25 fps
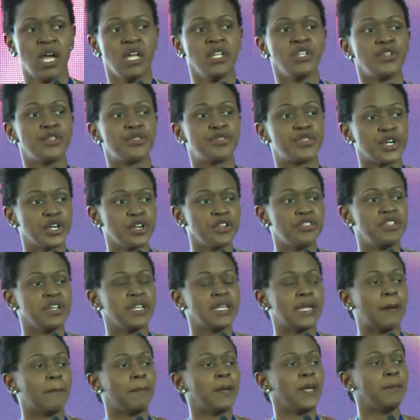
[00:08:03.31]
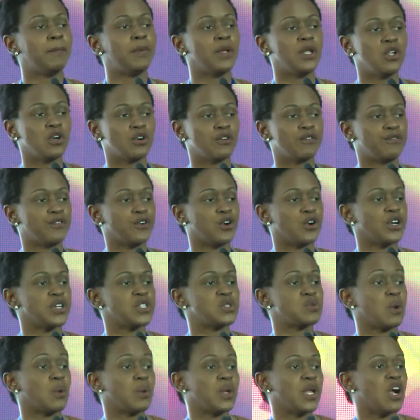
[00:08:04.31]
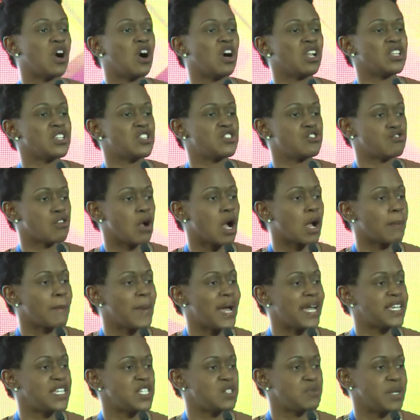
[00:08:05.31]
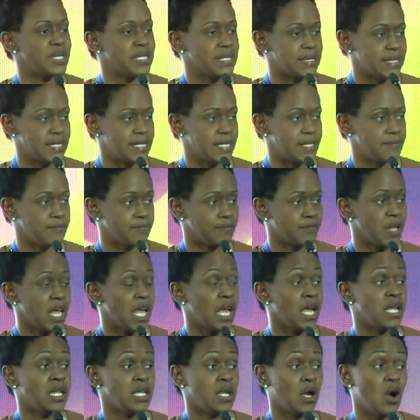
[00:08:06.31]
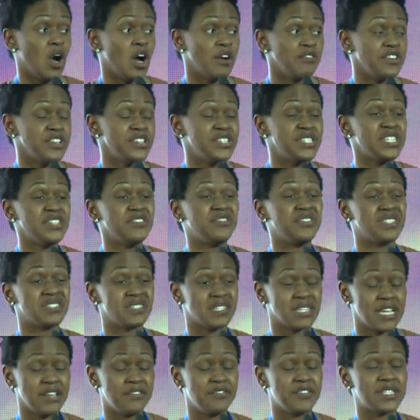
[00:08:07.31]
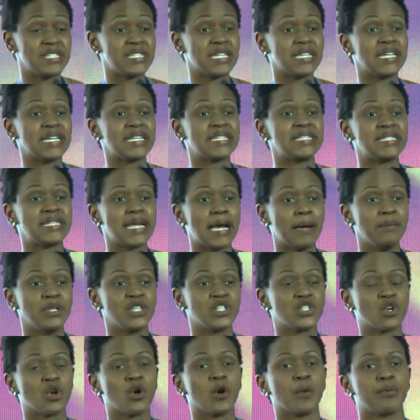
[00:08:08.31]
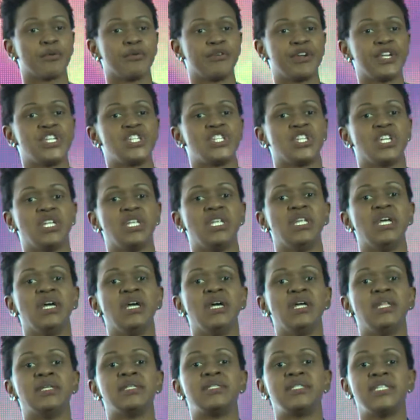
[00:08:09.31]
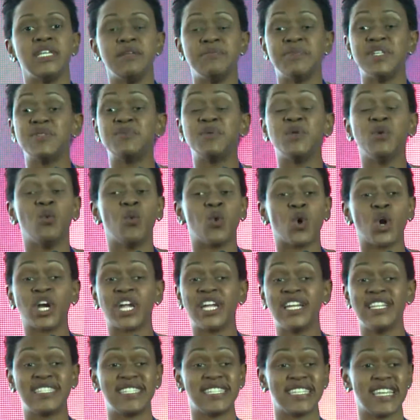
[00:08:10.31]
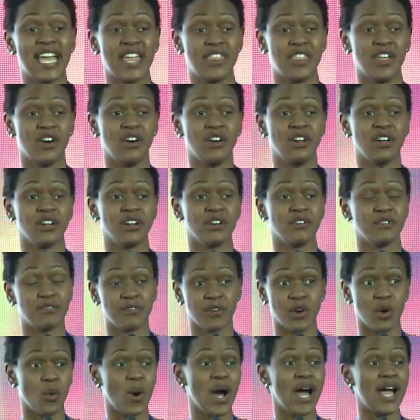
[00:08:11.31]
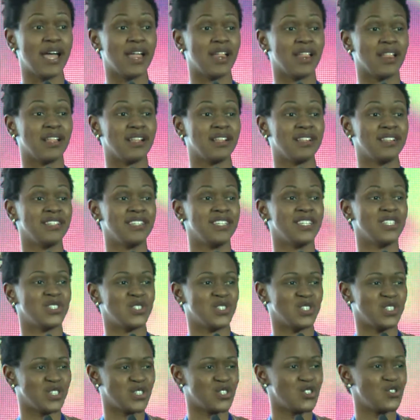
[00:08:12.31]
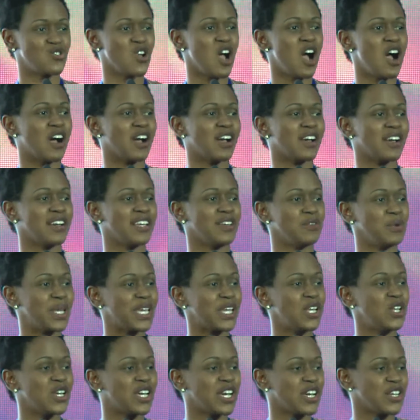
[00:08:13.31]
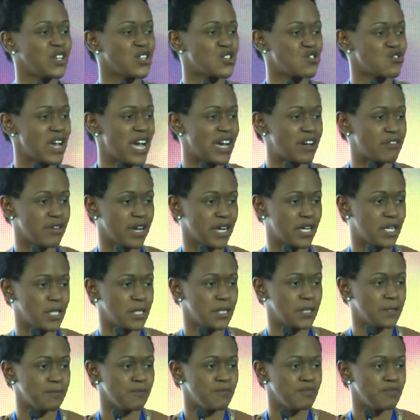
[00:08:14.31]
The third thing that people look for is what we call a strong management team. Now, obviously, if it's an established corporation, the team has been working together for a while, so they're strong. We can look at your track record.